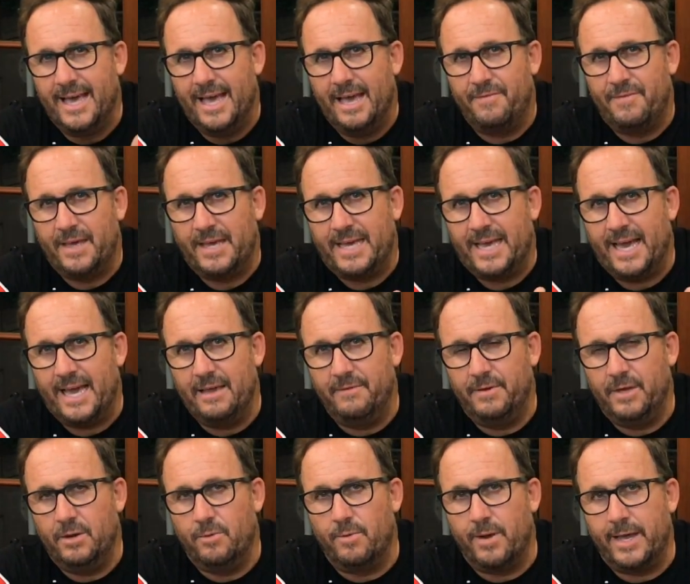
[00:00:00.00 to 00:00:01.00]
at that
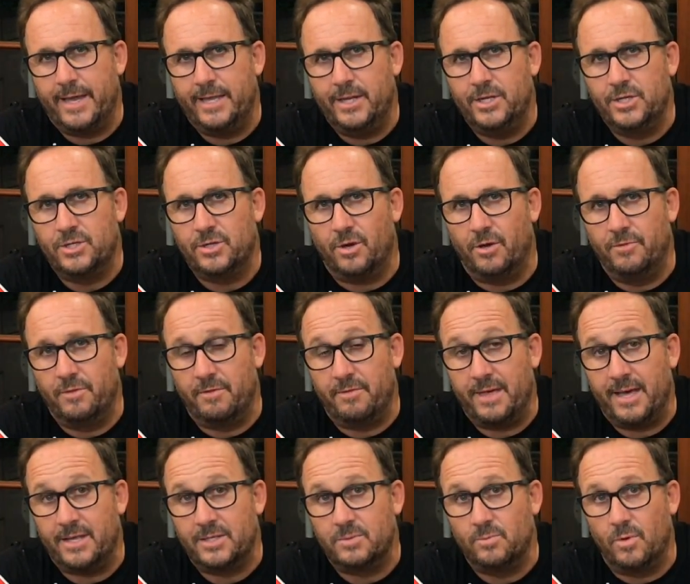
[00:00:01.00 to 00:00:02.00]
kV range on the
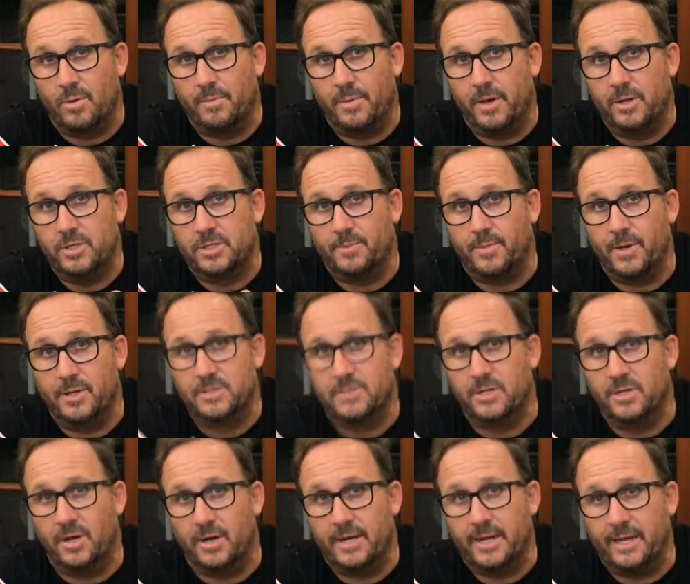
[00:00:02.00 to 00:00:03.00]
1000 watt motor as opposed to
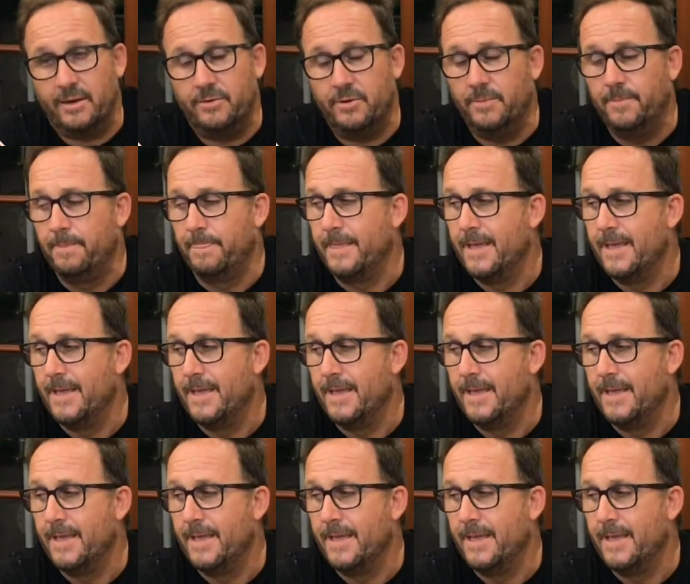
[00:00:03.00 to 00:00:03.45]
900.